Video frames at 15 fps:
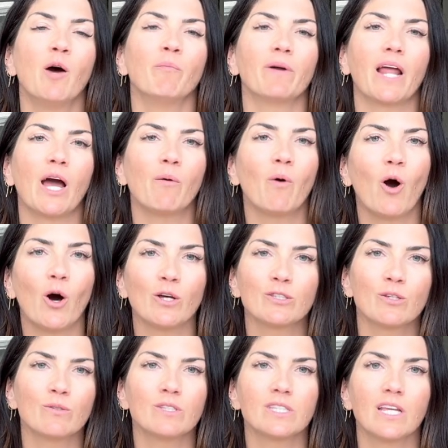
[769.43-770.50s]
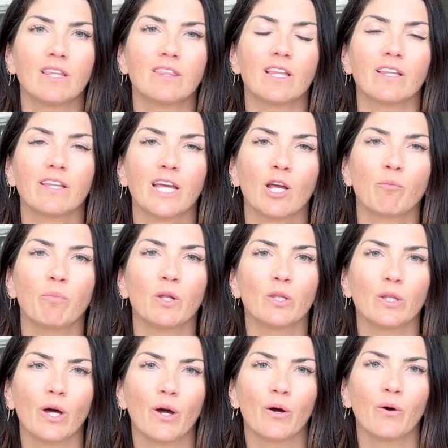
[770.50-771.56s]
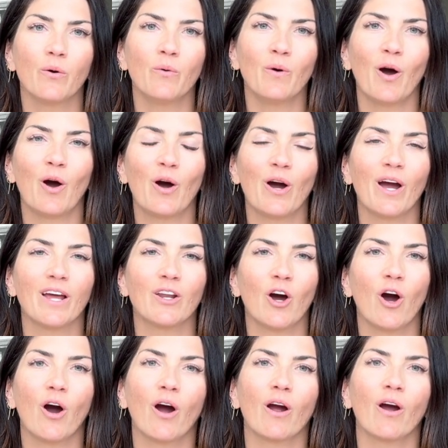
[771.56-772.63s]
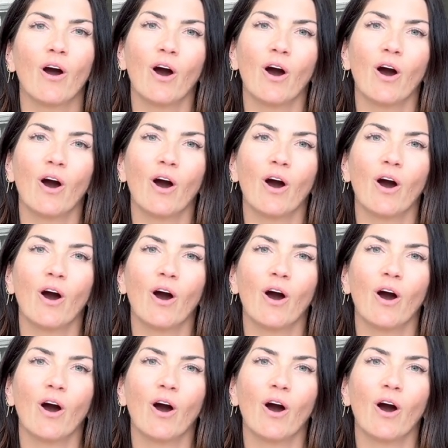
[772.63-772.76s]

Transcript: But I will also send the link below on our